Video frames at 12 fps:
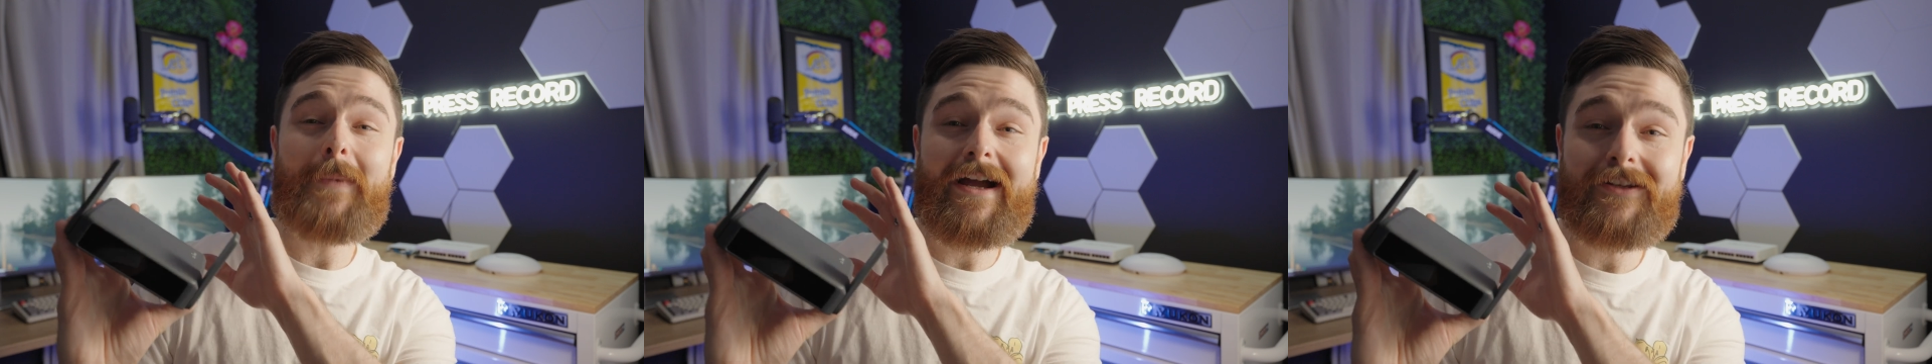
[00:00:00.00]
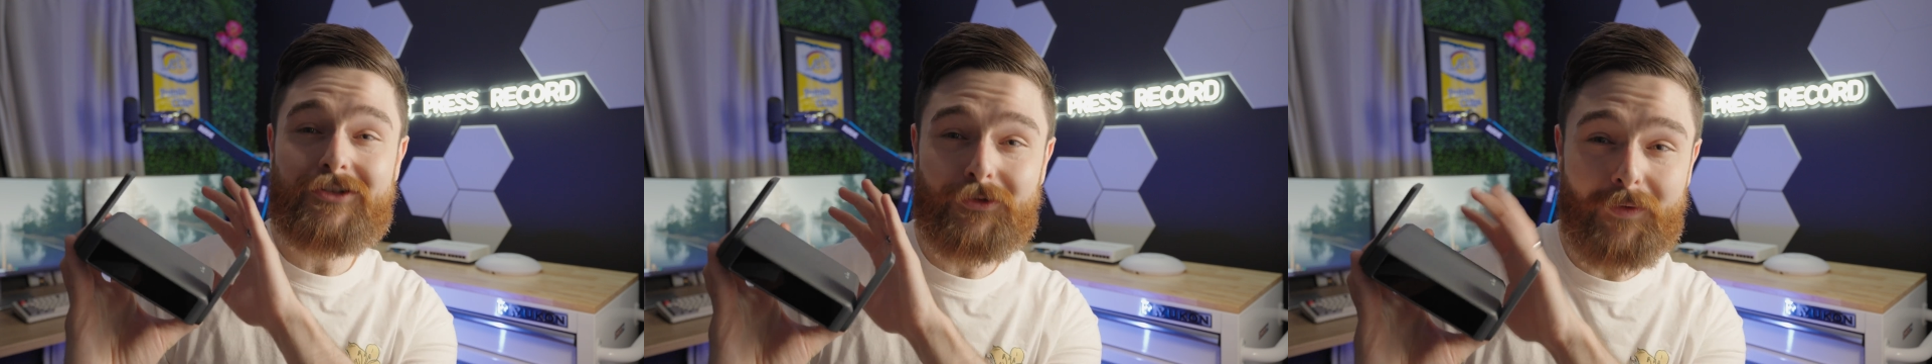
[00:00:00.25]

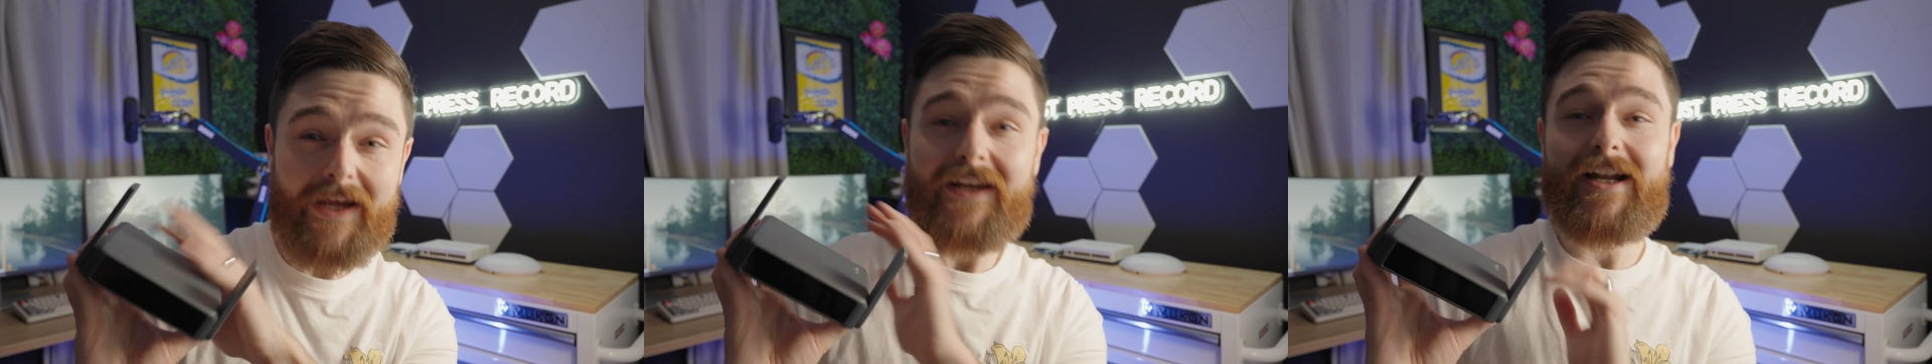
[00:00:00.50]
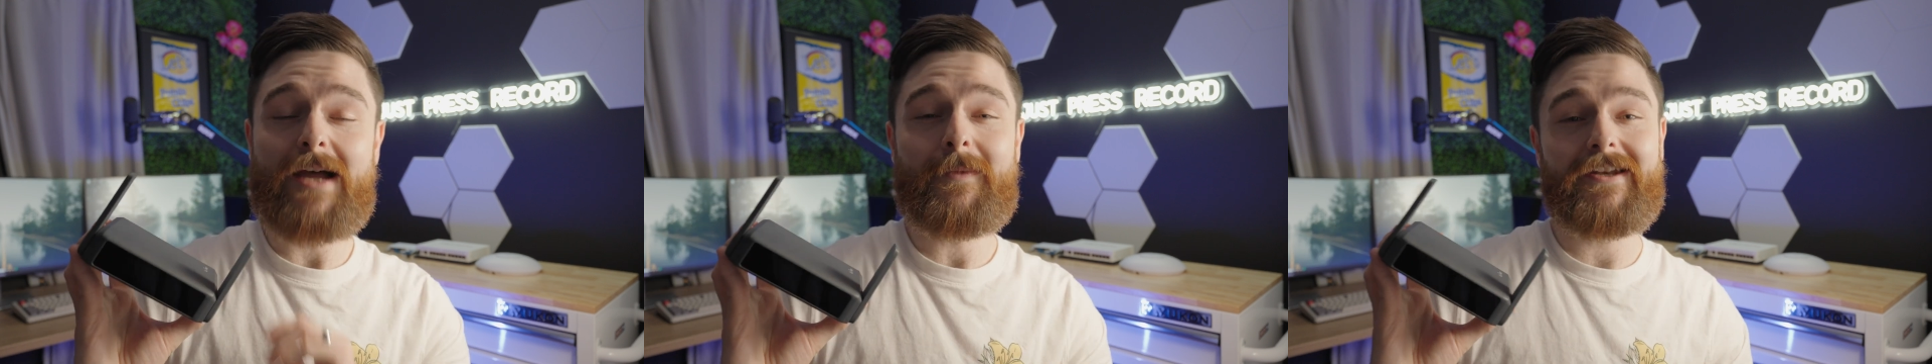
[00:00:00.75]
by
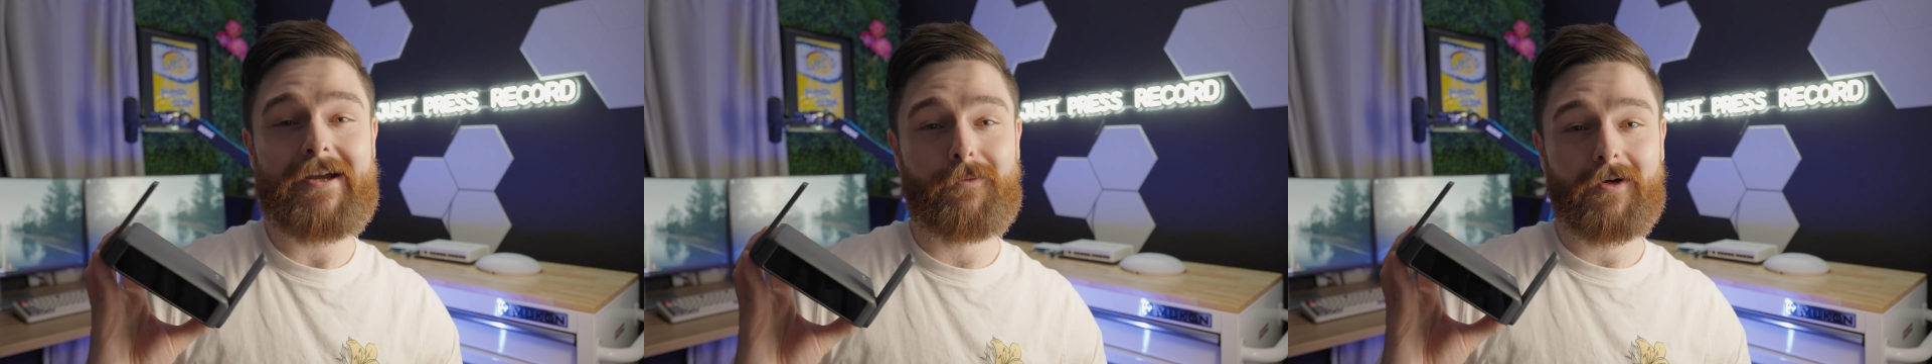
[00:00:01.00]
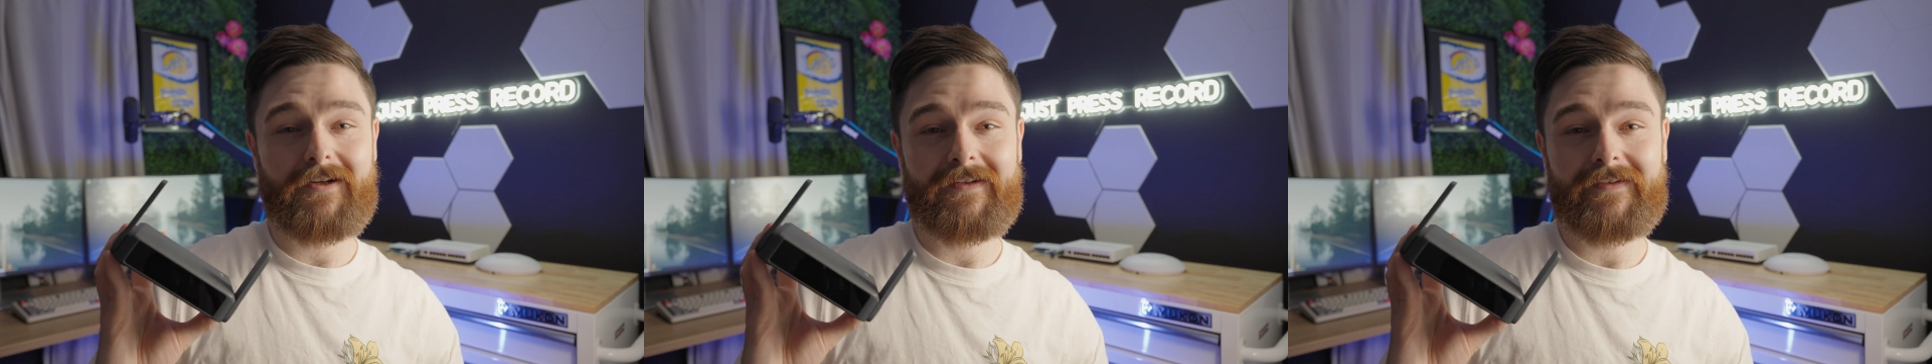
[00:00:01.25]
trade I'm a
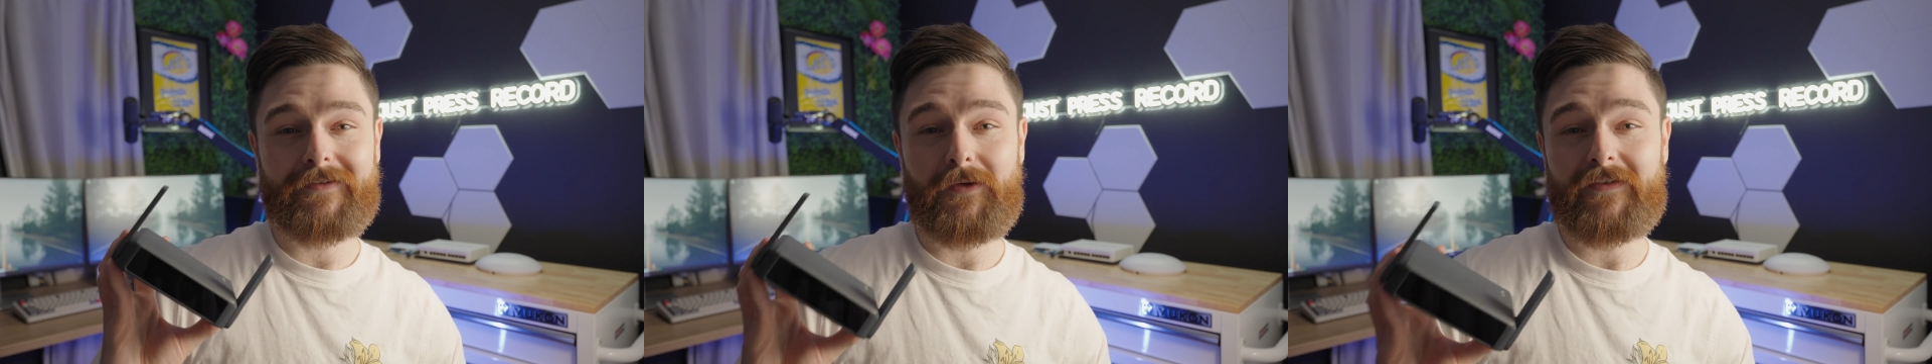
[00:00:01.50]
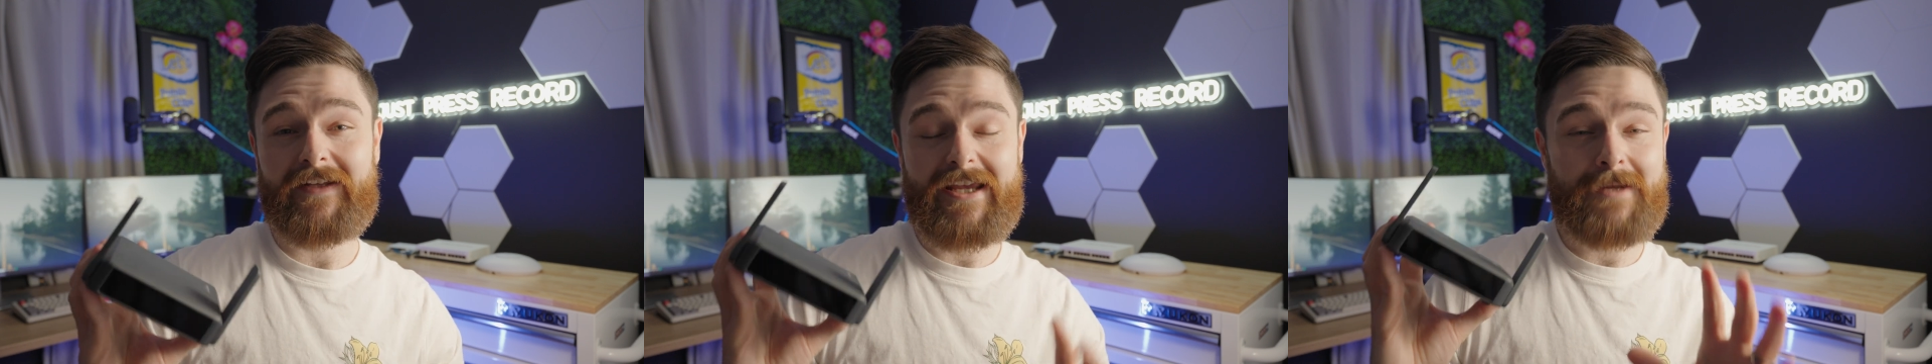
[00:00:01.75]
network consultant